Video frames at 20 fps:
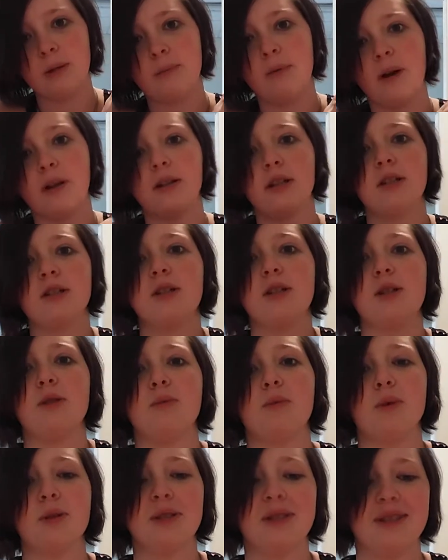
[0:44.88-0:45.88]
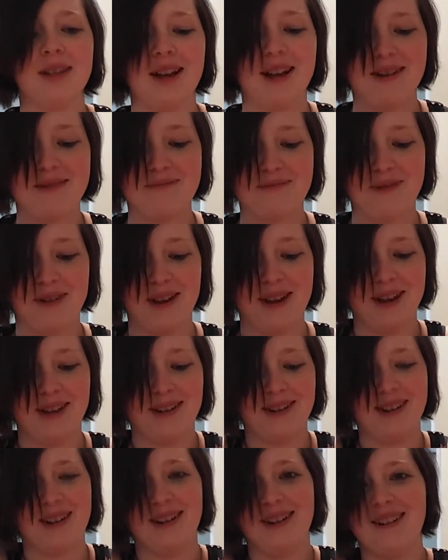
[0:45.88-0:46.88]
pregnancy was not
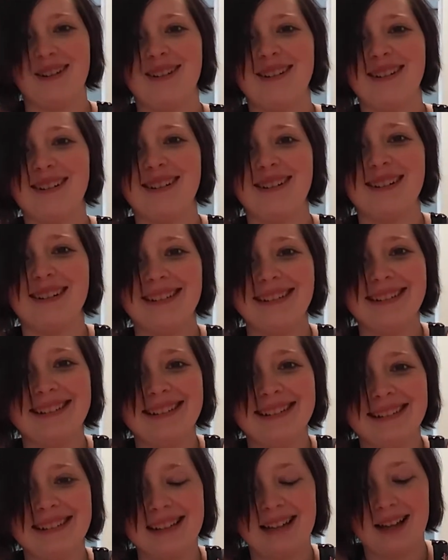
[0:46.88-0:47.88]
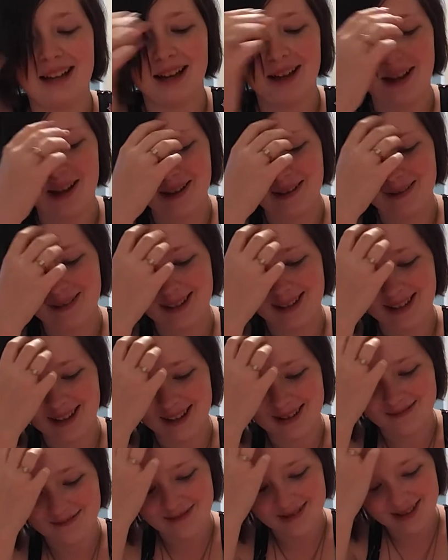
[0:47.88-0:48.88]
planned at all. I was
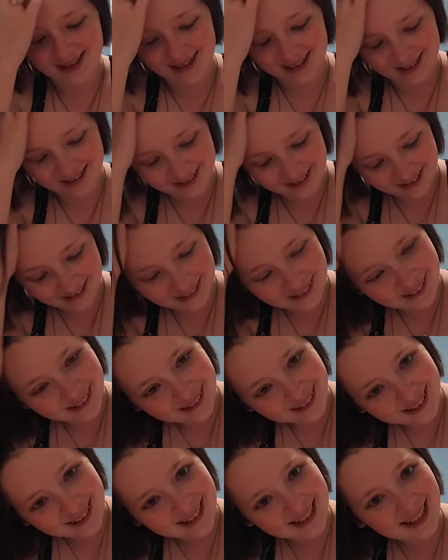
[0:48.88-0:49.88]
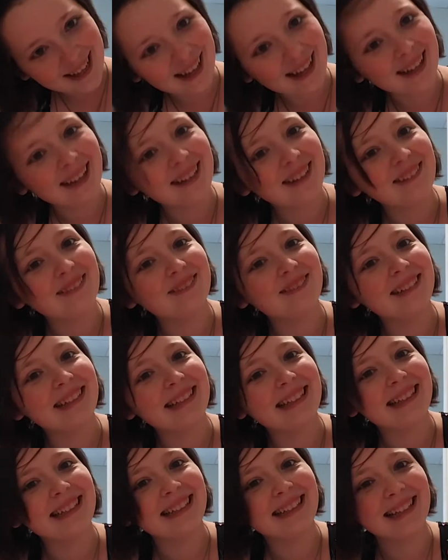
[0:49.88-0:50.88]
on birth control at the time,
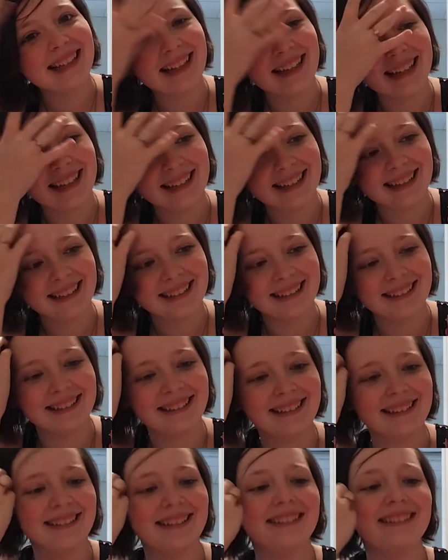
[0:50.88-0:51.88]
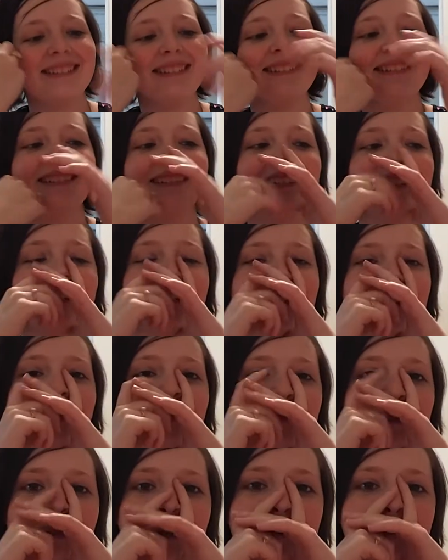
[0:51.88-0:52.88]
and it
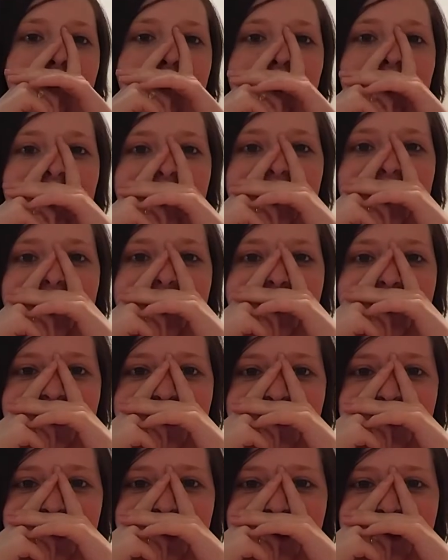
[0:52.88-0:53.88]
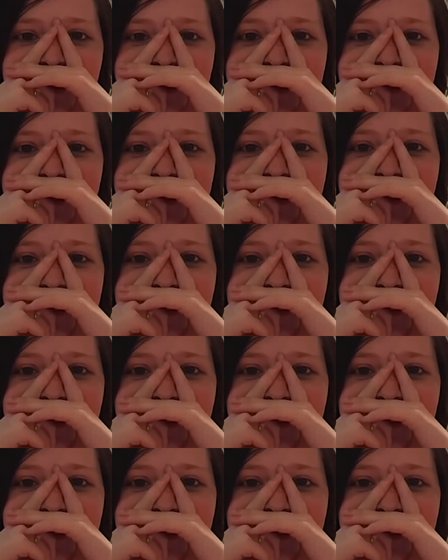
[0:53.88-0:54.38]
was the pill, and I was also on